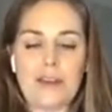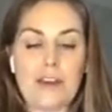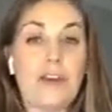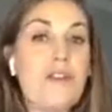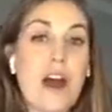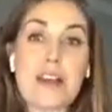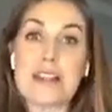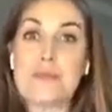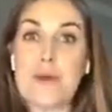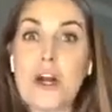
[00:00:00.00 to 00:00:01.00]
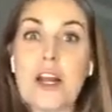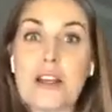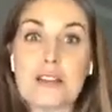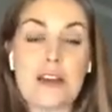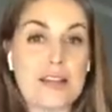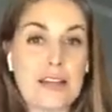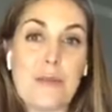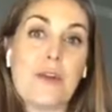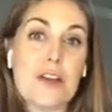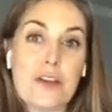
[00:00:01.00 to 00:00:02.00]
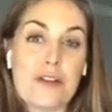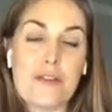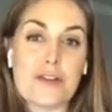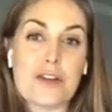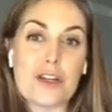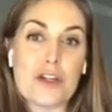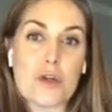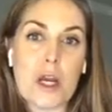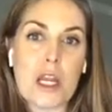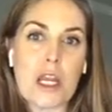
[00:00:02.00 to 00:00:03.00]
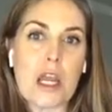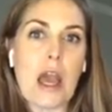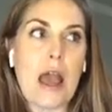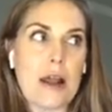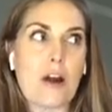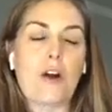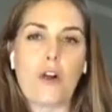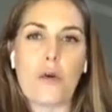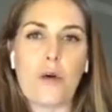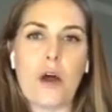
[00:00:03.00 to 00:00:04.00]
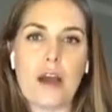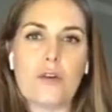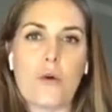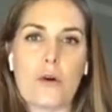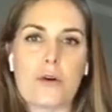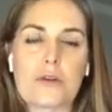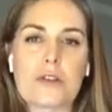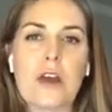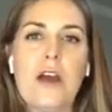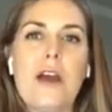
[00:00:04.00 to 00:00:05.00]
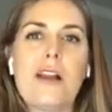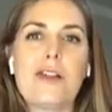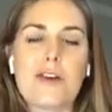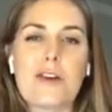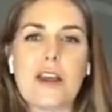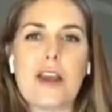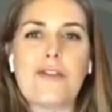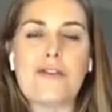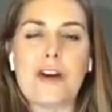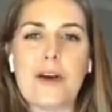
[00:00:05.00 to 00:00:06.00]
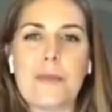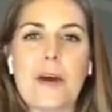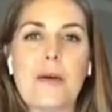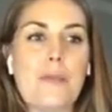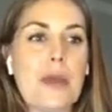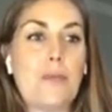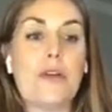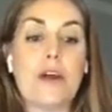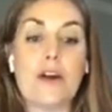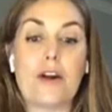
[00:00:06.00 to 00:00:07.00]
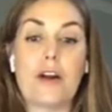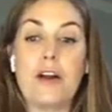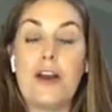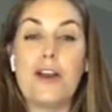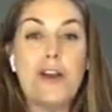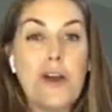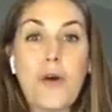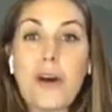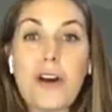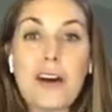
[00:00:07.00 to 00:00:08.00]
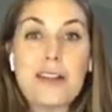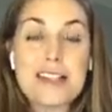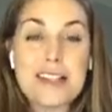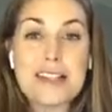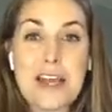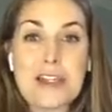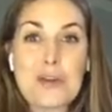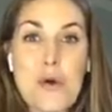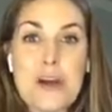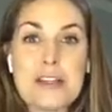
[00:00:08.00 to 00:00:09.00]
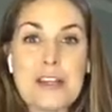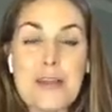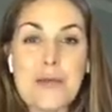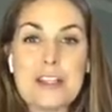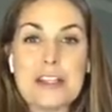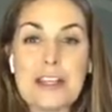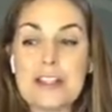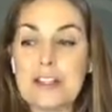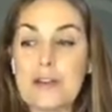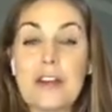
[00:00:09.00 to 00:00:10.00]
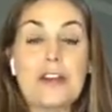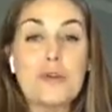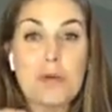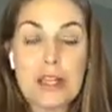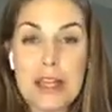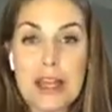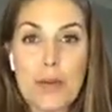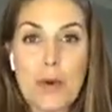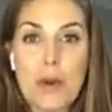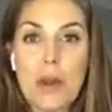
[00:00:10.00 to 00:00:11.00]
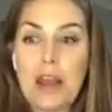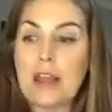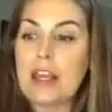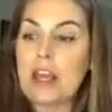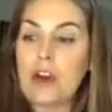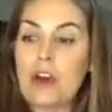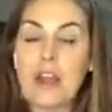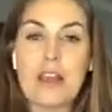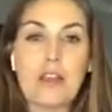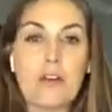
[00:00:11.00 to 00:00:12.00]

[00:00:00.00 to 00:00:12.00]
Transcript: You've not experienced a Team Elite University training at our global headquarters, learning from people that are newer success stories in the business so that it's relatable, and hearing and